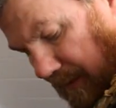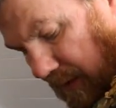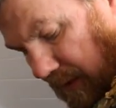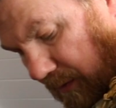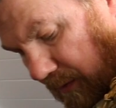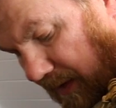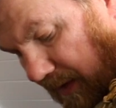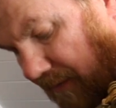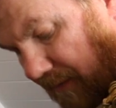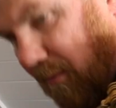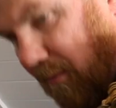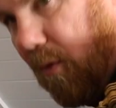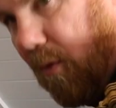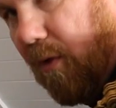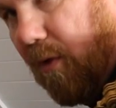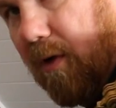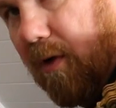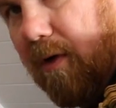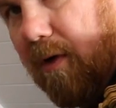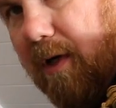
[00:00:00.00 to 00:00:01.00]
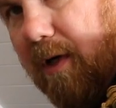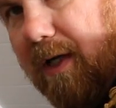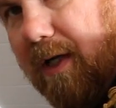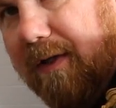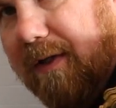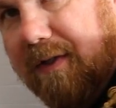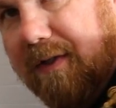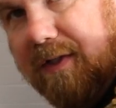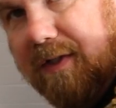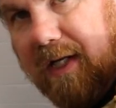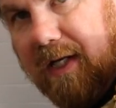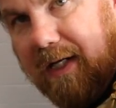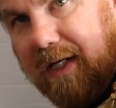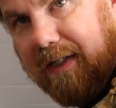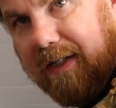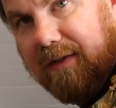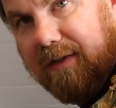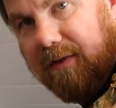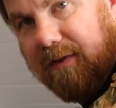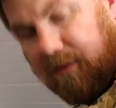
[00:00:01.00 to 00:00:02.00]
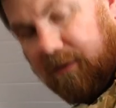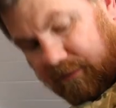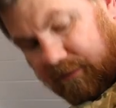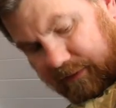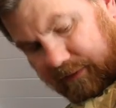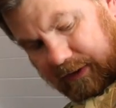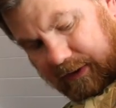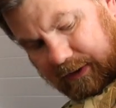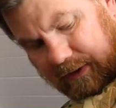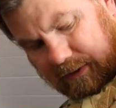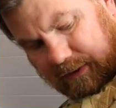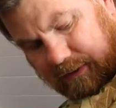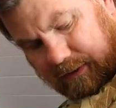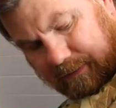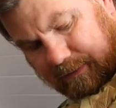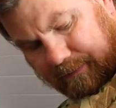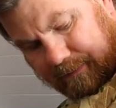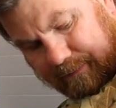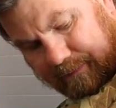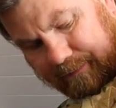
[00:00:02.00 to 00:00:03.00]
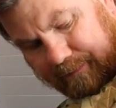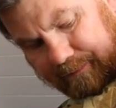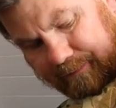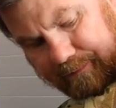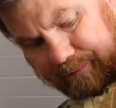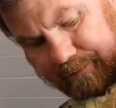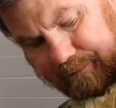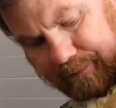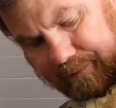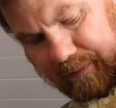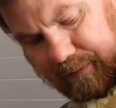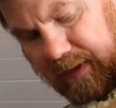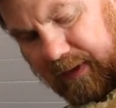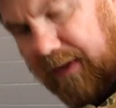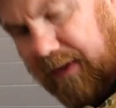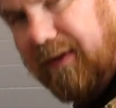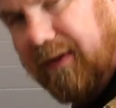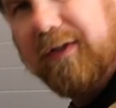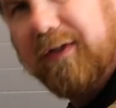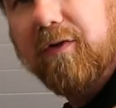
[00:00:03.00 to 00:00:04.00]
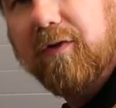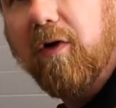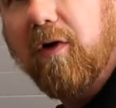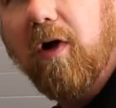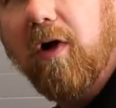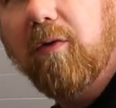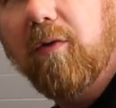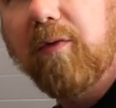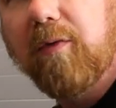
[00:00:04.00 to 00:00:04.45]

We have more on the sides over here. And these are all